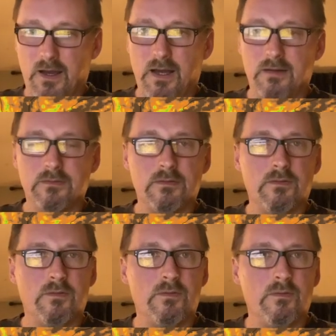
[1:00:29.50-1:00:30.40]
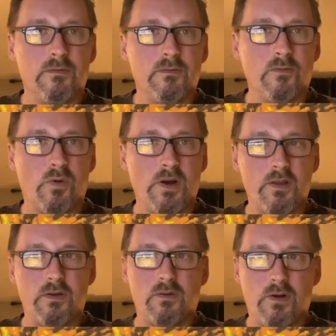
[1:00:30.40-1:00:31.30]
one of
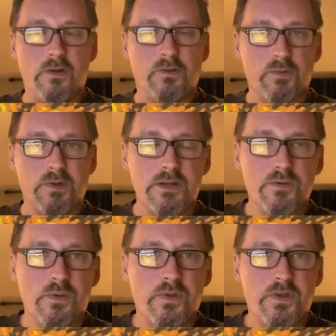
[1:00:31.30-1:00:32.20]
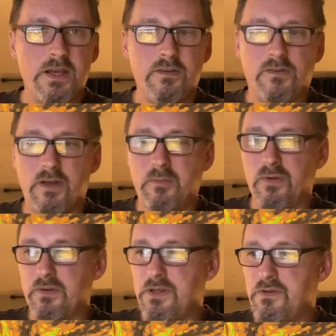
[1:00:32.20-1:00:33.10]
the also really cool things
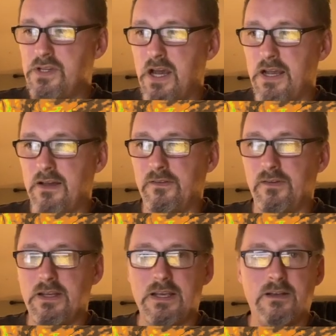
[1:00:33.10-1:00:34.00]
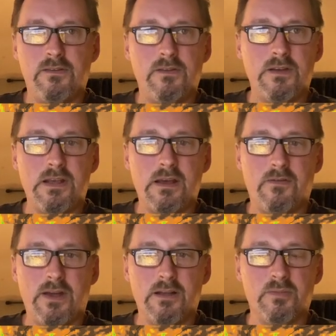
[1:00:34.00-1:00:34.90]
about QGIS is the
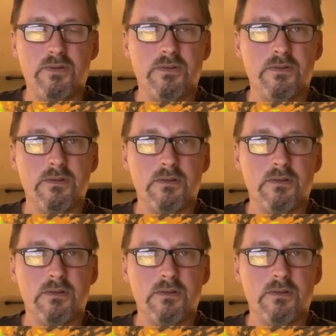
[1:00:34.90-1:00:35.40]
ability